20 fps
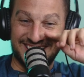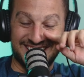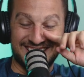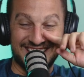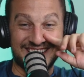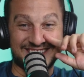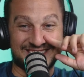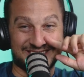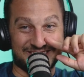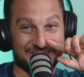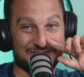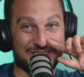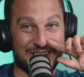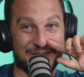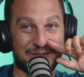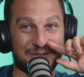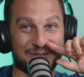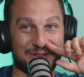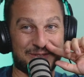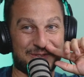He licks up crap
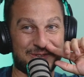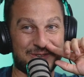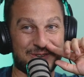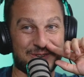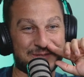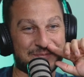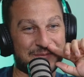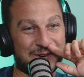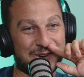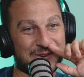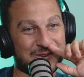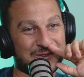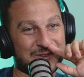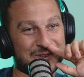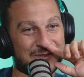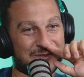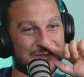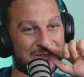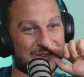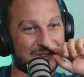off the floor. Just put it all on
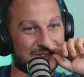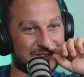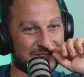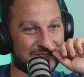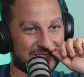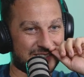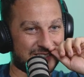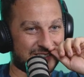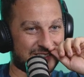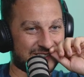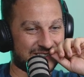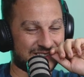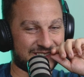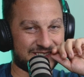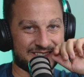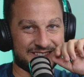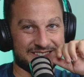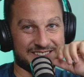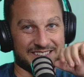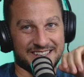the floor.
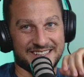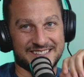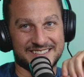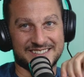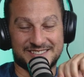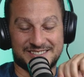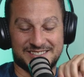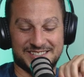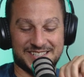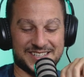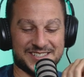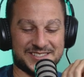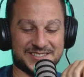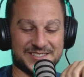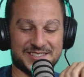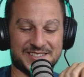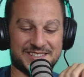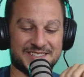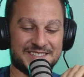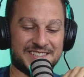No, she is
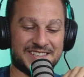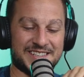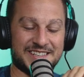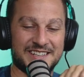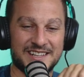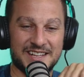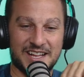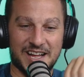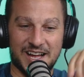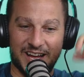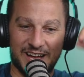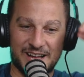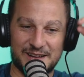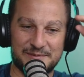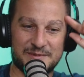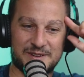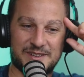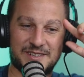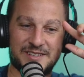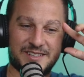good.
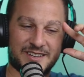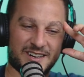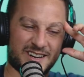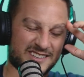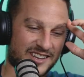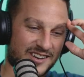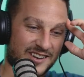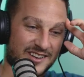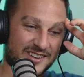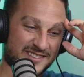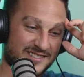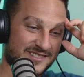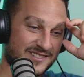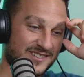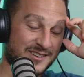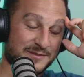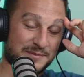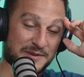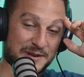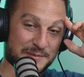I don't know.
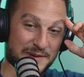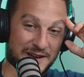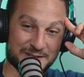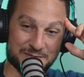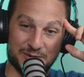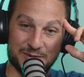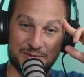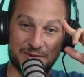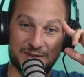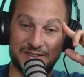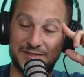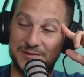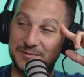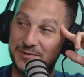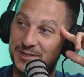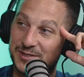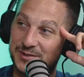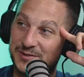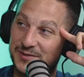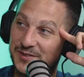I'd pick Max probably, if I'm
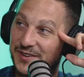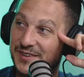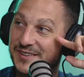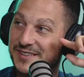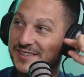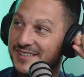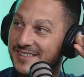honest with you.